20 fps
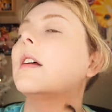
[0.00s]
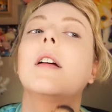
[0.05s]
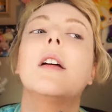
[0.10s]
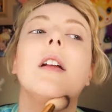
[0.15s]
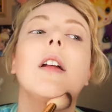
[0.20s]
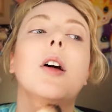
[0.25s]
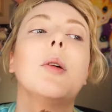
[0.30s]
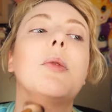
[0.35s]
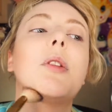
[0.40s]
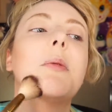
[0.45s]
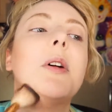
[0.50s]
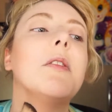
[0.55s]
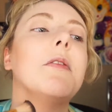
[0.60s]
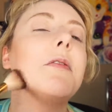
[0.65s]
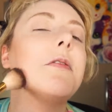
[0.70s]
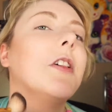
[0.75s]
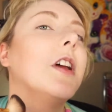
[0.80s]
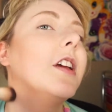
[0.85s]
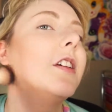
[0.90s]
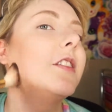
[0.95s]
It helps my
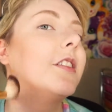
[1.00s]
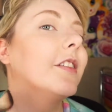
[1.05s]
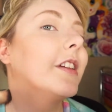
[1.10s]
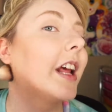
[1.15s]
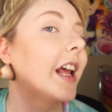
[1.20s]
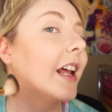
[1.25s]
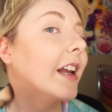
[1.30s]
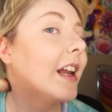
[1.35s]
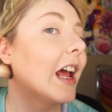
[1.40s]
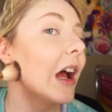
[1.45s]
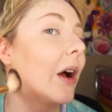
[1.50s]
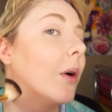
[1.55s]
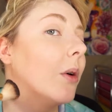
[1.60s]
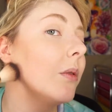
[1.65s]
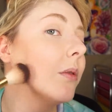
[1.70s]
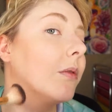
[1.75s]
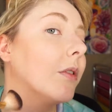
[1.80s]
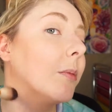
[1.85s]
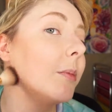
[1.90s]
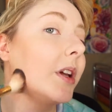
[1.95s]
face stand
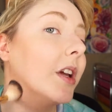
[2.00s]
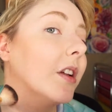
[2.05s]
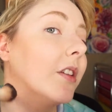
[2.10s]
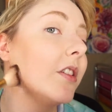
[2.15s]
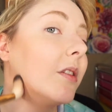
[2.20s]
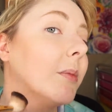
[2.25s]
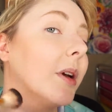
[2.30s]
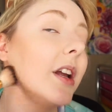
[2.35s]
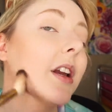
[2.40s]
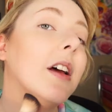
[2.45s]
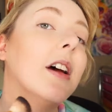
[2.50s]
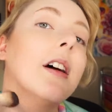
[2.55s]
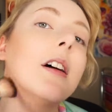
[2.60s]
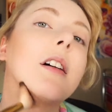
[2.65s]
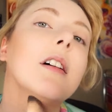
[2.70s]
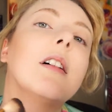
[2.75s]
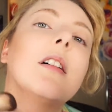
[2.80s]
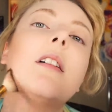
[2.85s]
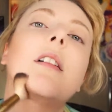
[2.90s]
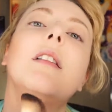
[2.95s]
out from against my
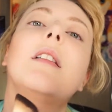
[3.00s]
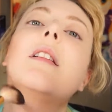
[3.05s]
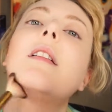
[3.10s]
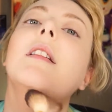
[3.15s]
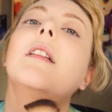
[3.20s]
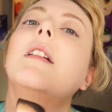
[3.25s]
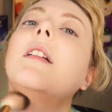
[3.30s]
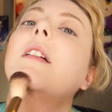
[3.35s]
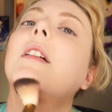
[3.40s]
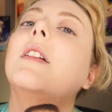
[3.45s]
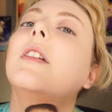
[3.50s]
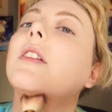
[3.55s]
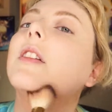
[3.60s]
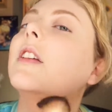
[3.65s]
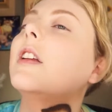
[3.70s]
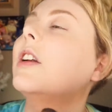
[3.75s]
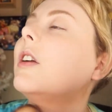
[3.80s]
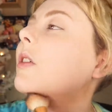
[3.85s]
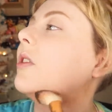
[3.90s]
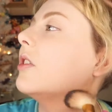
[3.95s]
neck, so
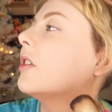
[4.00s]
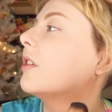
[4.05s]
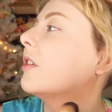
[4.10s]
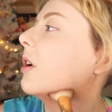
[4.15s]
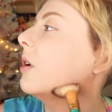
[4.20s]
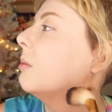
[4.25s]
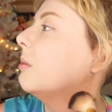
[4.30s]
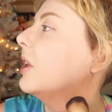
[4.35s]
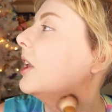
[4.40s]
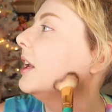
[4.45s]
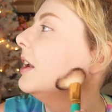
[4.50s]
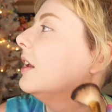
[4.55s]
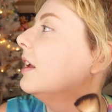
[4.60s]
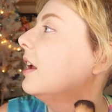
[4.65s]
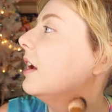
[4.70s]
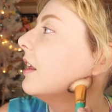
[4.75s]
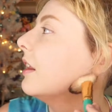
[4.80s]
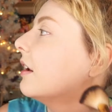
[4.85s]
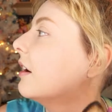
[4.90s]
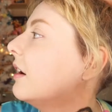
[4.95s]
they don't just all blend
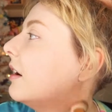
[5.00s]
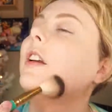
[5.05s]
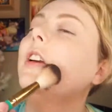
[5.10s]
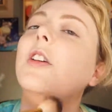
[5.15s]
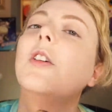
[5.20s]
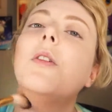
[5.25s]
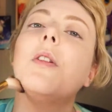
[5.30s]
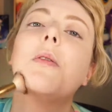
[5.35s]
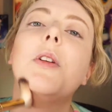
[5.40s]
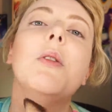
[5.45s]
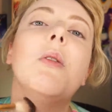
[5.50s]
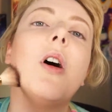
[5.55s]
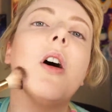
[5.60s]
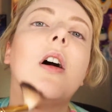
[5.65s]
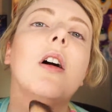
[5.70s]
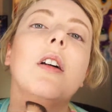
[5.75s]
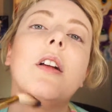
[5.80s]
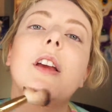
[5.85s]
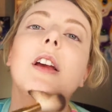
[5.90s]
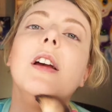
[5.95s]
together. You know, if you
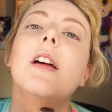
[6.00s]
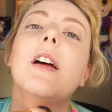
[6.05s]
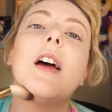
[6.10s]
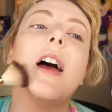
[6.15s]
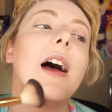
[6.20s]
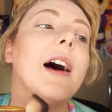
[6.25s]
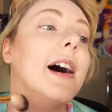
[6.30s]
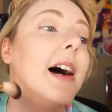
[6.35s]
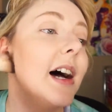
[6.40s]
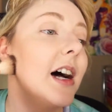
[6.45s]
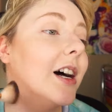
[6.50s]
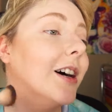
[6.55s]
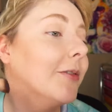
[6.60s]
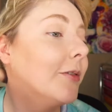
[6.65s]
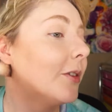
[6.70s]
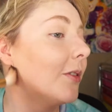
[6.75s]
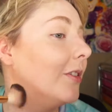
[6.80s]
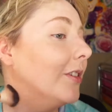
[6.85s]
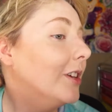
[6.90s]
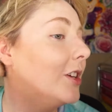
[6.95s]
already have
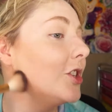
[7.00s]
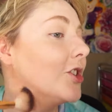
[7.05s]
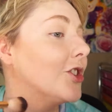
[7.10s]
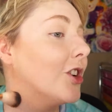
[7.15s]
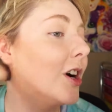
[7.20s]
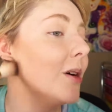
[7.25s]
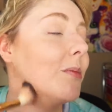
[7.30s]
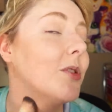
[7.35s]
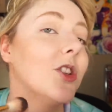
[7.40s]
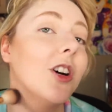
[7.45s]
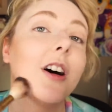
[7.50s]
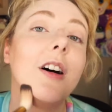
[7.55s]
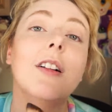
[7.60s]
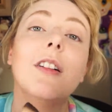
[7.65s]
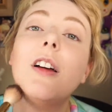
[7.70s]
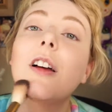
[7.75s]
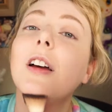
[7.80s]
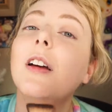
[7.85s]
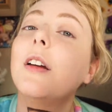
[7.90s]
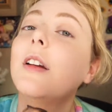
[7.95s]
a really sharp
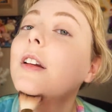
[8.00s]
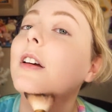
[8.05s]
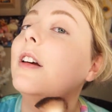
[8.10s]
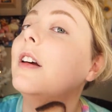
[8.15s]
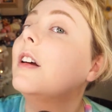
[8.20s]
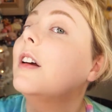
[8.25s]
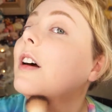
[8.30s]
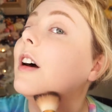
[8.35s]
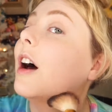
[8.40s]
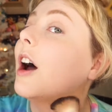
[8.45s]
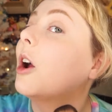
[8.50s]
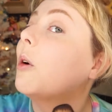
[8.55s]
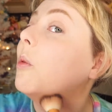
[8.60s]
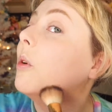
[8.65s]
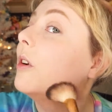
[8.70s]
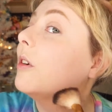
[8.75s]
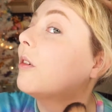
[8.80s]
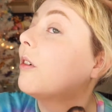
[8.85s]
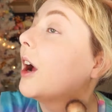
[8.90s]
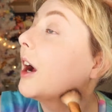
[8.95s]
jawline, I
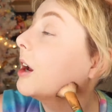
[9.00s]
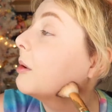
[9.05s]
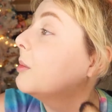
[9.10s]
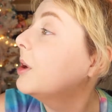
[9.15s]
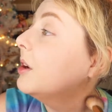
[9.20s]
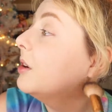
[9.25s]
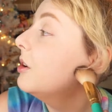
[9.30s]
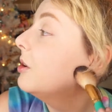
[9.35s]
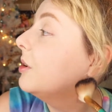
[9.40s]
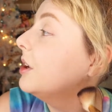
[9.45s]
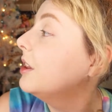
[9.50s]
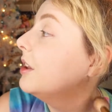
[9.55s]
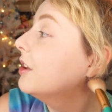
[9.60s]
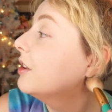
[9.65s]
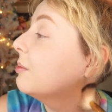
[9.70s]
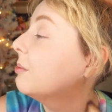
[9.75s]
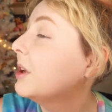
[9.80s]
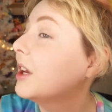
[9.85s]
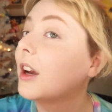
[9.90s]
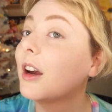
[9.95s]
wouldn't recommend doing this
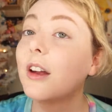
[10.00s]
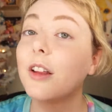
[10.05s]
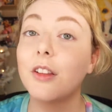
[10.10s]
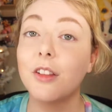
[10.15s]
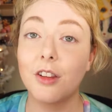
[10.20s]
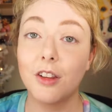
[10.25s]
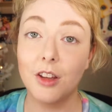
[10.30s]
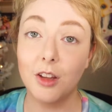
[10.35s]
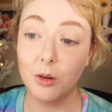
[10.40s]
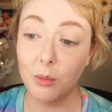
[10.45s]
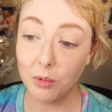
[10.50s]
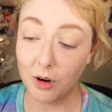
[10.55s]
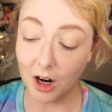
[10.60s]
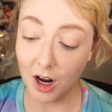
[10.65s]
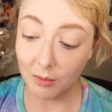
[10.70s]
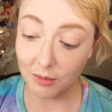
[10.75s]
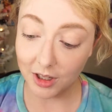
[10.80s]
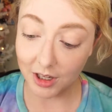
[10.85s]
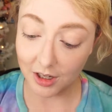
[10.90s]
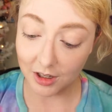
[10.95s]
because you'll
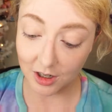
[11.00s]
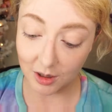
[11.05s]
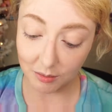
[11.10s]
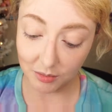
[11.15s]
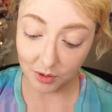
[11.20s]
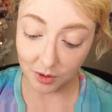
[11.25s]
probably end up